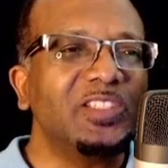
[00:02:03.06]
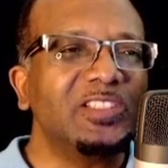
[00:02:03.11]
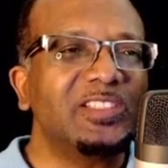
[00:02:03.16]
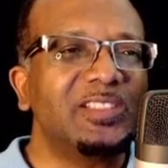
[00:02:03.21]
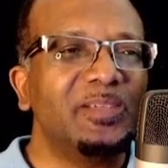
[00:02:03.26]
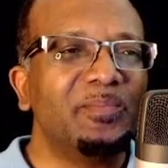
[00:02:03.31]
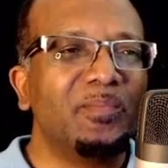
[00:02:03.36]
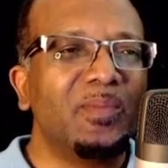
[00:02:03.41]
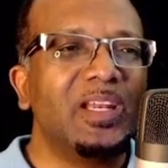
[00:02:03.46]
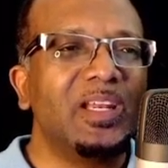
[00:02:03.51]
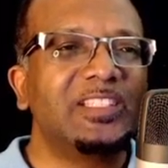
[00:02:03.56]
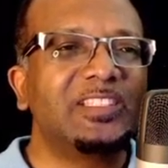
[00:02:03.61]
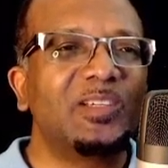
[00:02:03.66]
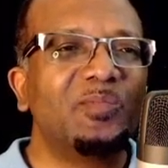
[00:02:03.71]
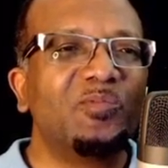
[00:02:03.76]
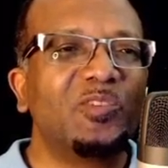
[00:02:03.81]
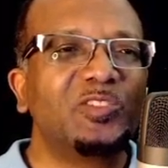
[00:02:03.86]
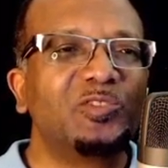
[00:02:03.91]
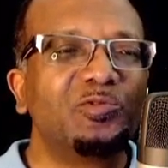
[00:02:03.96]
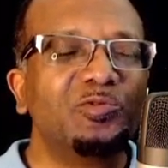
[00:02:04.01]
of the
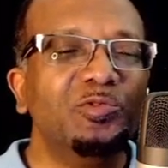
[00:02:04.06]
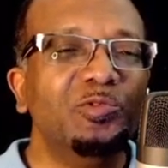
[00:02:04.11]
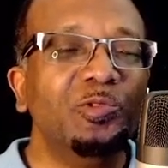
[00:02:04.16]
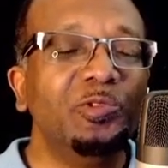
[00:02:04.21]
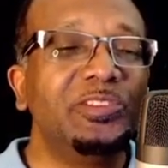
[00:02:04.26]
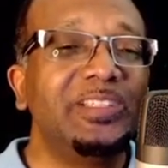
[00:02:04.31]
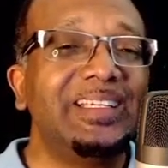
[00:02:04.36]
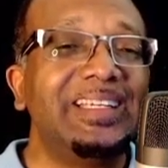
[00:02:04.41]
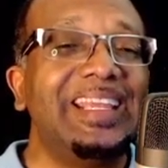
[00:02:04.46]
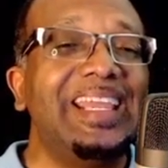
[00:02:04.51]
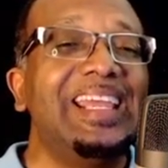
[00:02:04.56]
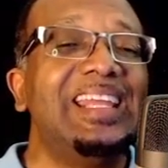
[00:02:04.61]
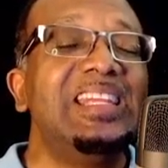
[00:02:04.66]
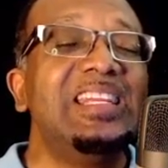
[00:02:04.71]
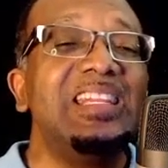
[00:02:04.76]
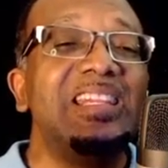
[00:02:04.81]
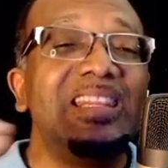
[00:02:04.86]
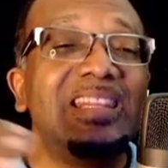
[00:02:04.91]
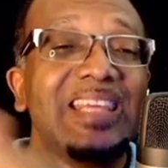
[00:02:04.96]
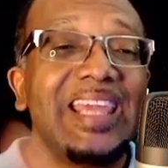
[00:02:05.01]
symbolism was rooted
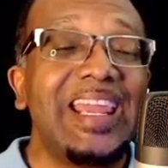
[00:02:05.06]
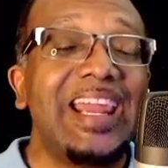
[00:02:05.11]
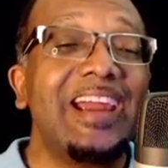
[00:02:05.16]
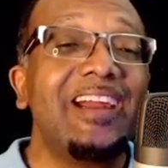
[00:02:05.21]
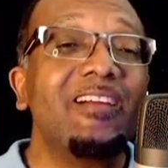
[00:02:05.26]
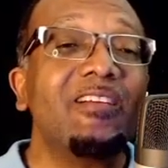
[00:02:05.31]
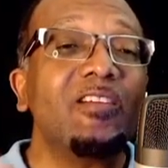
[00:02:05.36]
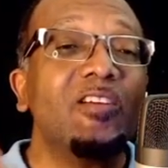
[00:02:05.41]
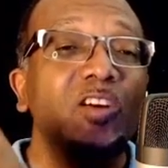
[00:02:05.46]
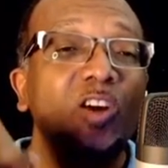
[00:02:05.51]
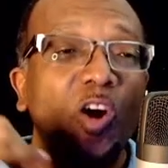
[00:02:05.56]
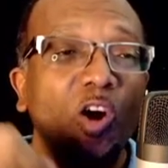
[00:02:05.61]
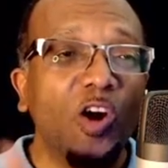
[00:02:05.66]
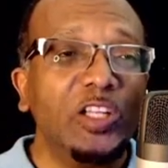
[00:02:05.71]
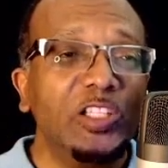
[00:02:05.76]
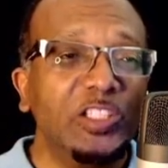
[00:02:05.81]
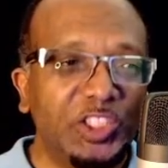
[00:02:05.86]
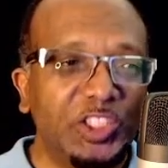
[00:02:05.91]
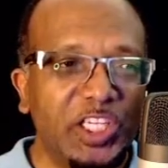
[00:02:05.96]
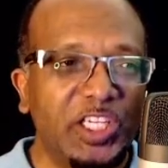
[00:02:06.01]
in their
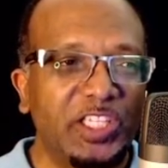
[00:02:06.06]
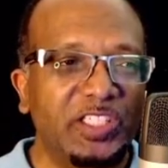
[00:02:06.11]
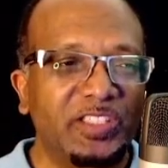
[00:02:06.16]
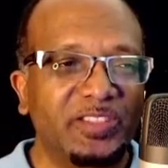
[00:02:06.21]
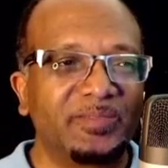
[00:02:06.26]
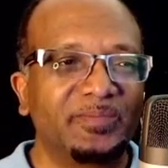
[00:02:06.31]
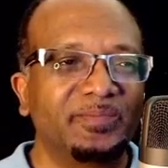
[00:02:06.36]
culture,